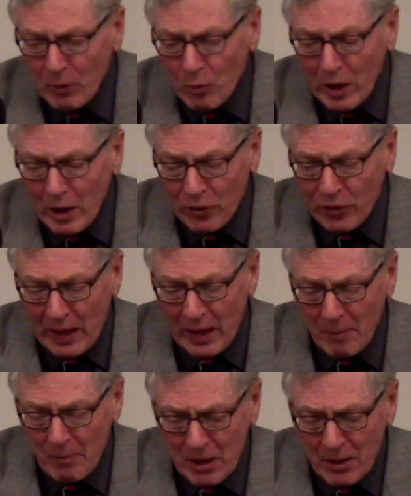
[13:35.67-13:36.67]
with
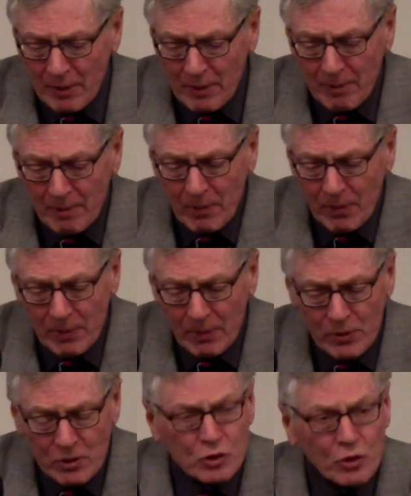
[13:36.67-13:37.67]
them
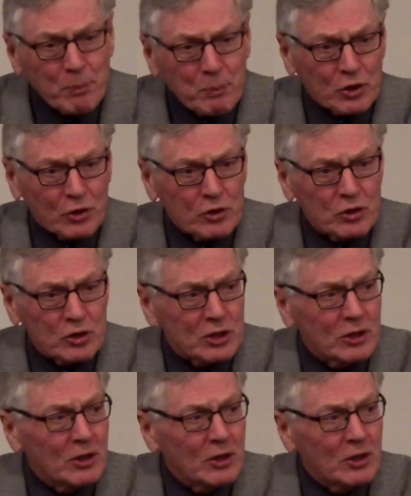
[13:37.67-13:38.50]
the scriptures.